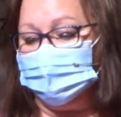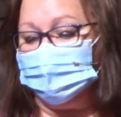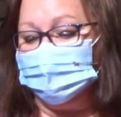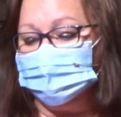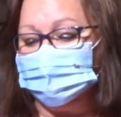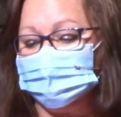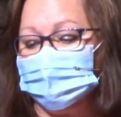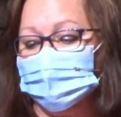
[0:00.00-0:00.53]

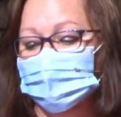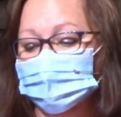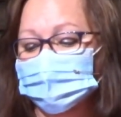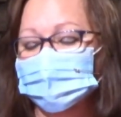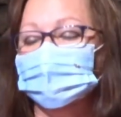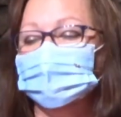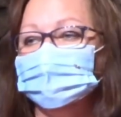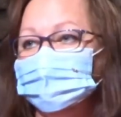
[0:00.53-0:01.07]
is
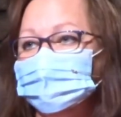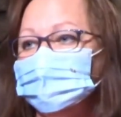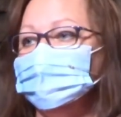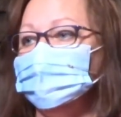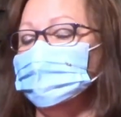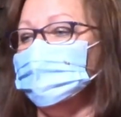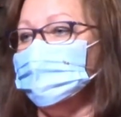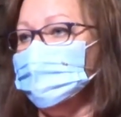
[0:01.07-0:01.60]
a
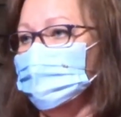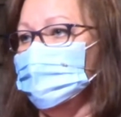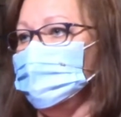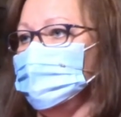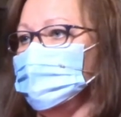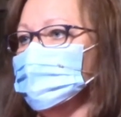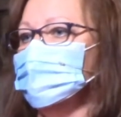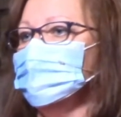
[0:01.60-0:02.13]
wonderful
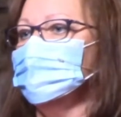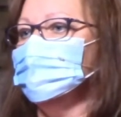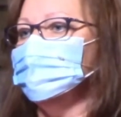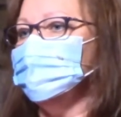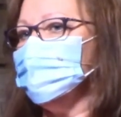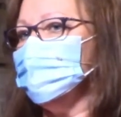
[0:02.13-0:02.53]
thing,